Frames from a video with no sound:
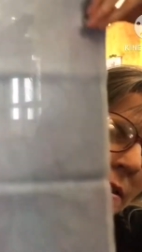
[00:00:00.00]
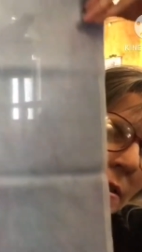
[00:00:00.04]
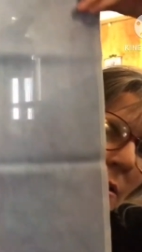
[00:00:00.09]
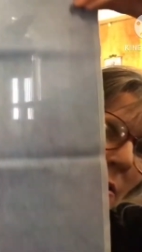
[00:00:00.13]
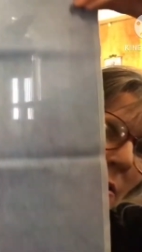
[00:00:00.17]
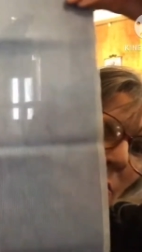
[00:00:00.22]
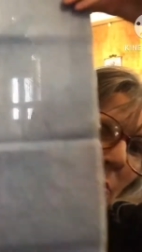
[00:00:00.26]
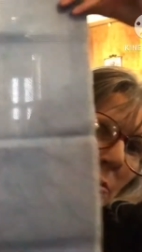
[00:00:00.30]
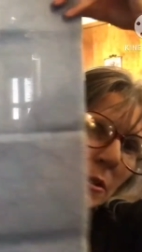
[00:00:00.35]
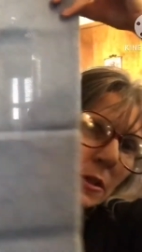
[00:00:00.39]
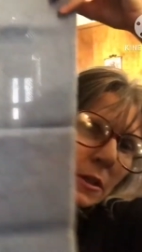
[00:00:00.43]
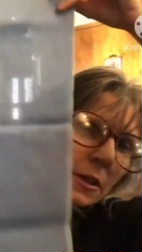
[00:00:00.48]

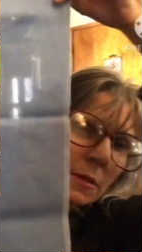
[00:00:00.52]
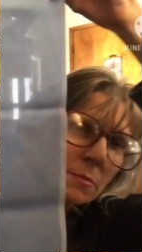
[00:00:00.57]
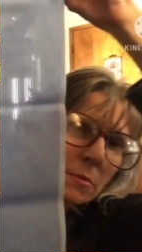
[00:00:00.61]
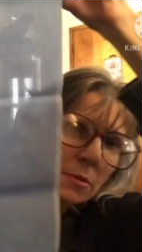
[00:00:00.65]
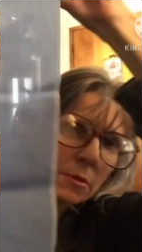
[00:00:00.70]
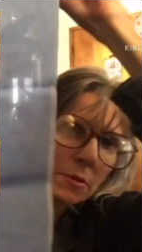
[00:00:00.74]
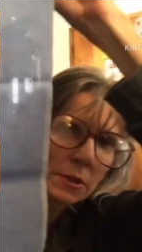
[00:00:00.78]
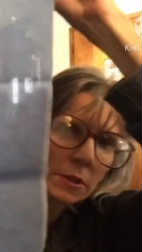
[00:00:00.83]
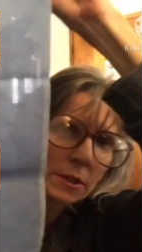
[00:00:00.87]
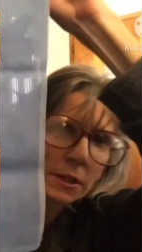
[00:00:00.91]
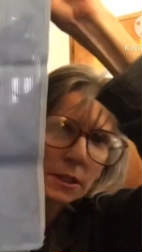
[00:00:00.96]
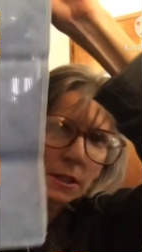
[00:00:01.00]
Really
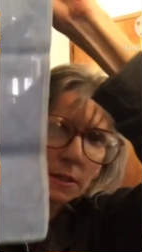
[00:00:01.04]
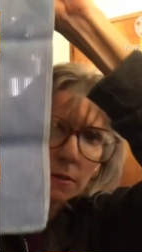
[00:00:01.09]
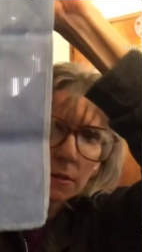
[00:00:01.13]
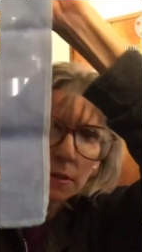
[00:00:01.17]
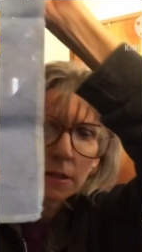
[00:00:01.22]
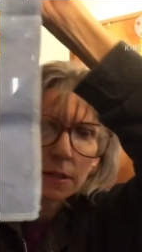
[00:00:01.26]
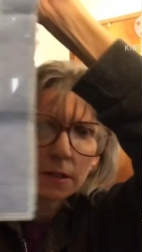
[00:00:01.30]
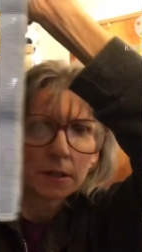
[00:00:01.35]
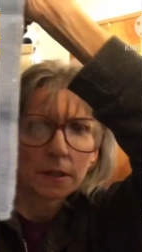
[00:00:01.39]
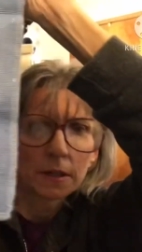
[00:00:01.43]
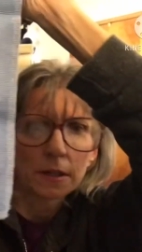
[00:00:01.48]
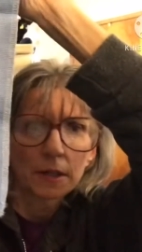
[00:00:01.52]
pretty.
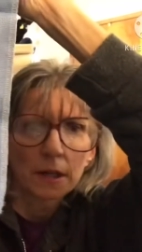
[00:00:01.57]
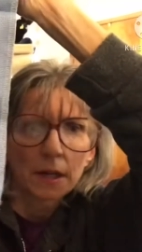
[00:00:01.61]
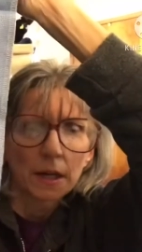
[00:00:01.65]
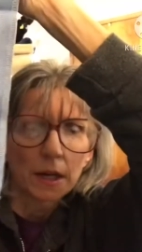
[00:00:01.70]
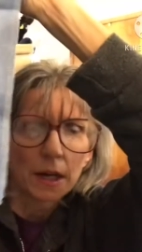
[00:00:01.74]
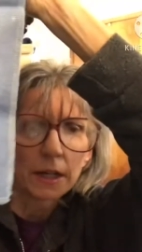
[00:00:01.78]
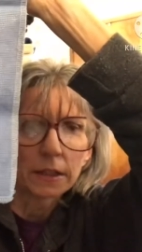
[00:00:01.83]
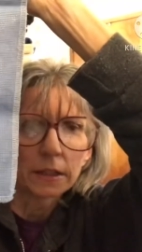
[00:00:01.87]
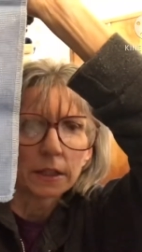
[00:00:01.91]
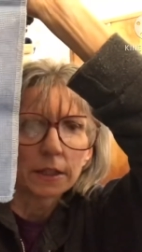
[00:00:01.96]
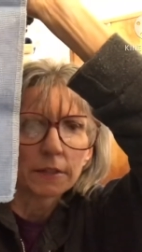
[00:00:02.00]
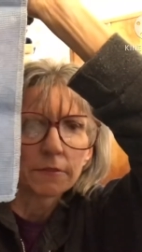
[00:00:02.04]

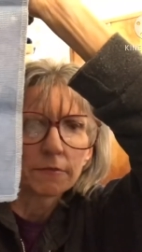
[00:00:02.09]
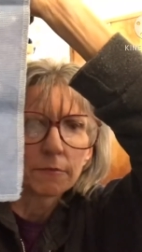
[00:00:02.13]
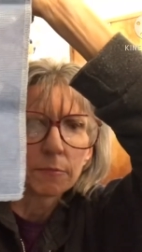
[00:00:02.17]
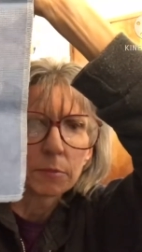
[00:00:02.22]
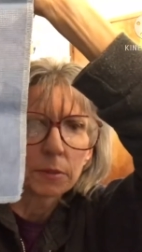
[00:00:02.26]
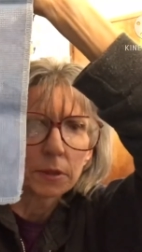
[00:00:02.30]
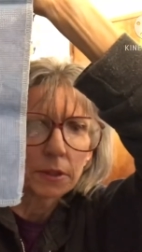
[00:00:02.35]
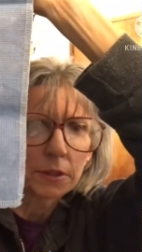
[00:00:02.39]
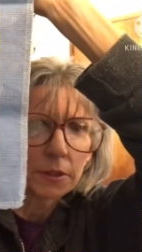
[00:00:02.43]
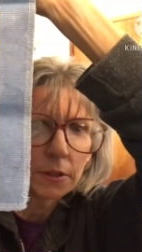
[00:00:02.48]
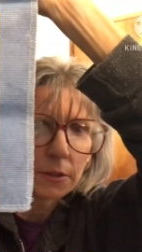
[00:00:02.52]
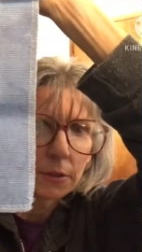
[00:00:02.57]
I love
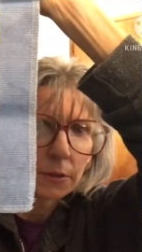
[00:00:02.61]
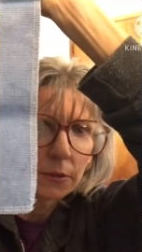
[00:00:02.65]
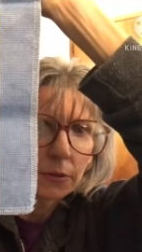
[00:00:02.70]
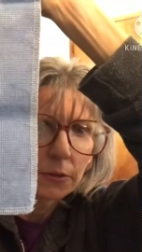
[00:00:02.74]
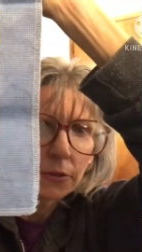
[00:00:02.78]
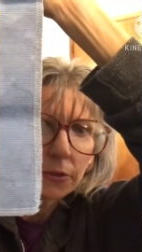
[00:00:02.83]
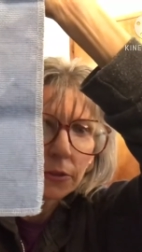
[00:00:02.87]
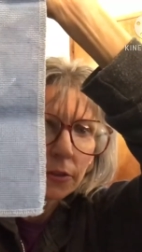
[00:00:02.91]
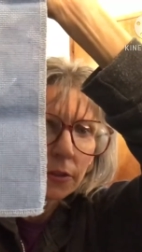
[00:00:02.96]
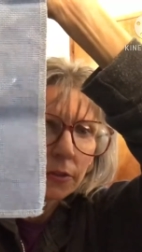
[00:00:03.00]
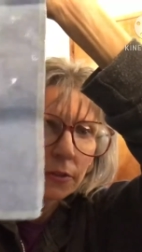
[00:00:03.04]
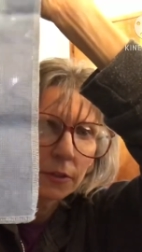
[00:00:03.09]

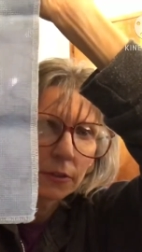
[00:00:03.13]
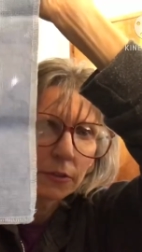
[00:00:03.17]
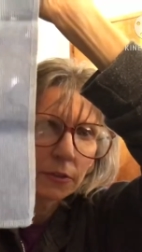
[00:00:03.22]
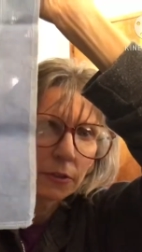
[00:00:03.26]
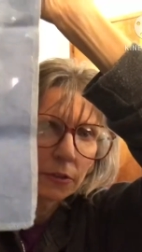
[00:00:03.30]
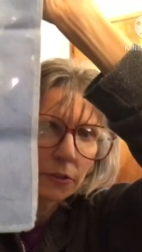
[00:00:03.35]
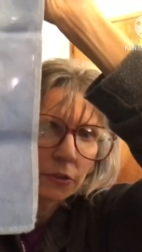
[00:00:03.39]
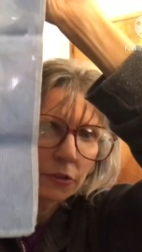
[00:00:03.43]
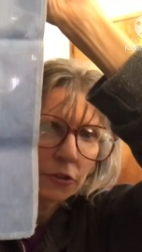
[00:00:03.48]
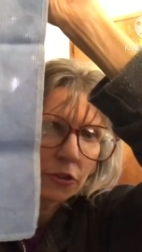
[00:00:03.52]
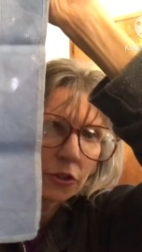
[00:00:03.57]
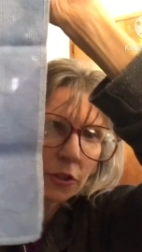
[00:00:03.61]
blues. This
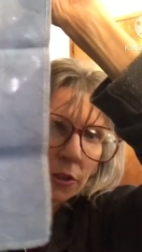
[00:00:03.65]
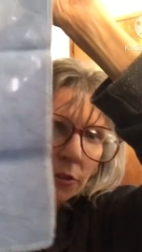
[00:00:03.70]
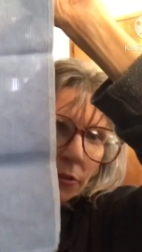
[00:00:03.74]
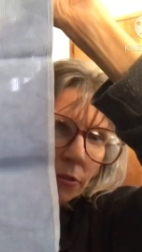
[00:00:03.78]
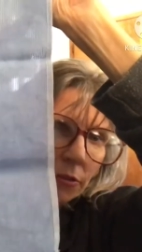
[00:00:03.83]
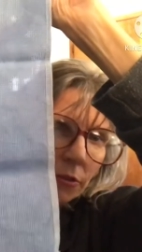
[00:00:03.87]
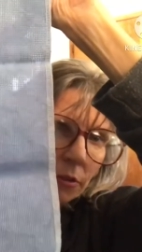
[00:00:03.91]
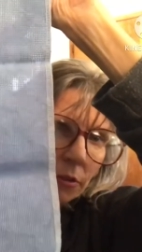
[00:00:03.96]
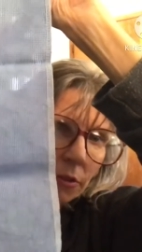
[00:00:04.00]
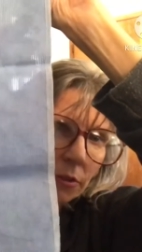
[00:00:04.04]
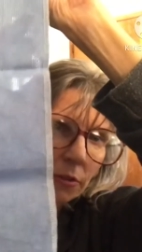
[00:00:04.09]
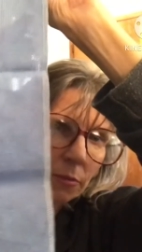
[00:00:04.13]
is
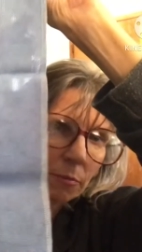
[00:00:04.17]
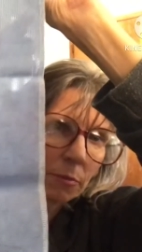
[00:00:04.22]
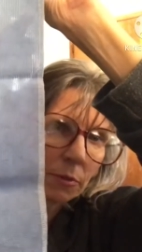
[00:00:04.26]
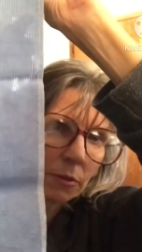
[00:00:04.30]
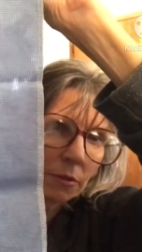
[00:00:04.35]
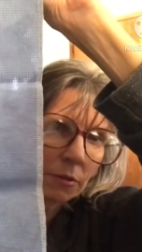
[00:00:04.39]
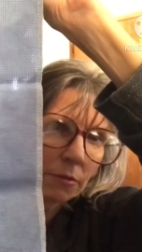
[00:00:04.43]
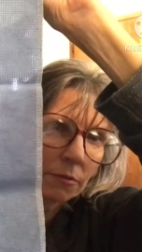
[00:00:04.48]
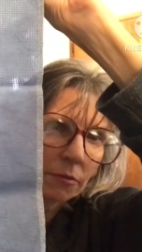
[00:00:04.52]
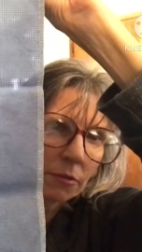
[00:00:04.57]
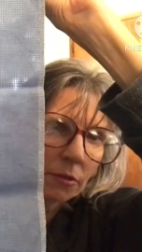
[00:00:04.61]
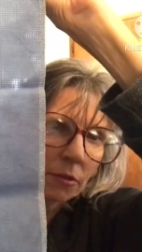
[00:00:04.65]
just, it's
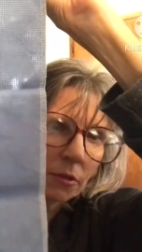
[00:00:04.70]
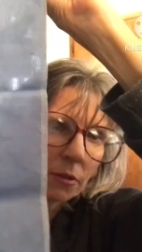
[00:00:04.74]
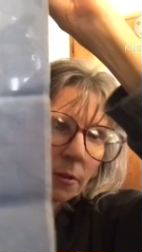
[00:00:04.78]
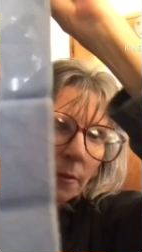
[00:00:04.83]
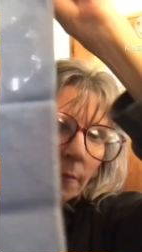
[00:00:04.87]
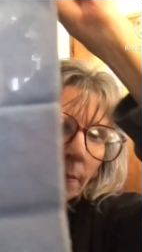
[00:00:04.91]
beautiful.